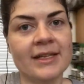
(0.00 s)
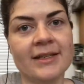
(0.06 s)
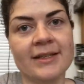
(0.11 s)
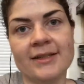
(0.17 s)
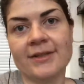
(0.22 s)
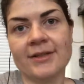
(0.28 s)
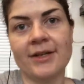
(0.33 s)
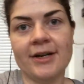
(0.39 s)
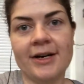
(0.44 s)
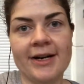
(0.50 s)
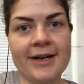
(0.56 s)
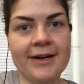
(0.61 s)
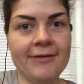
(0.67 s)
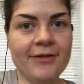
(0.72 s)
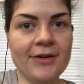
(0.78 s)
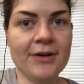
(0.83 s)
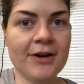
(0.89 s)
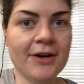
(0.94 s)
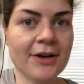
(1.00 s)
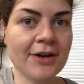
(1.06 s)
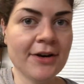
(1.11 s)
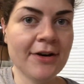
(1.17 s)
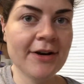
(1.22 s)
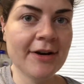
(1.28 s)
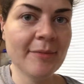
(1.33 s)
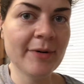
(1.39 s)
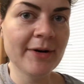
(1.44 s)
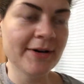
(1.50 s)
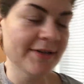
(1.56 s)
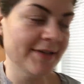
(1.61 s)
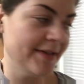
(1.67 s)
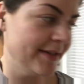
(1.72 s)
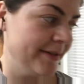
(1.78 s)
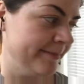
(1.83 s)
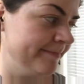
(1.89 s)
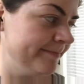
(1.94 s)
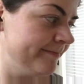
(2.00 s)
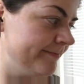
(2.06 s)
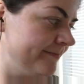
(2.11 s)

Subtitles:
Sorry, if you're a Keurig person.